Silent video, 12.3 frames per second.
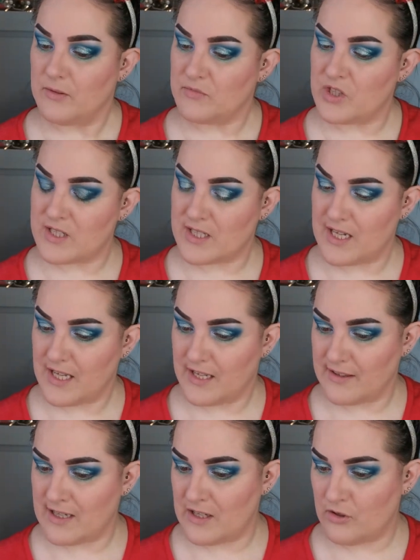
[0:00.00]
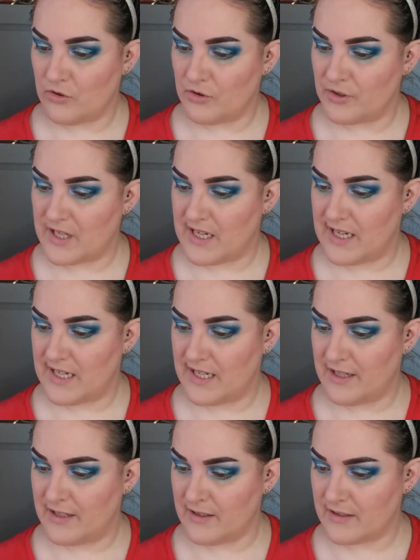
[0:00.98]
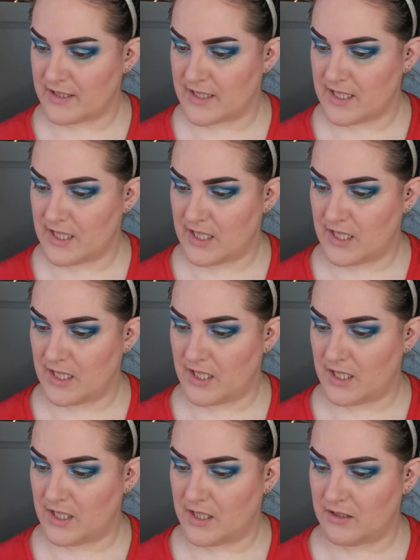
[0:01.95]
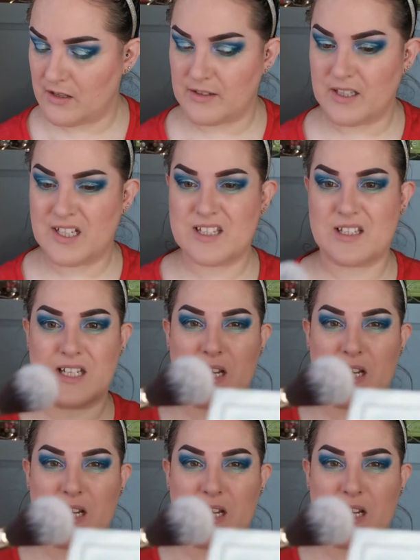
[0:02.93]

I'm just taking that on a Luxie, I think it's a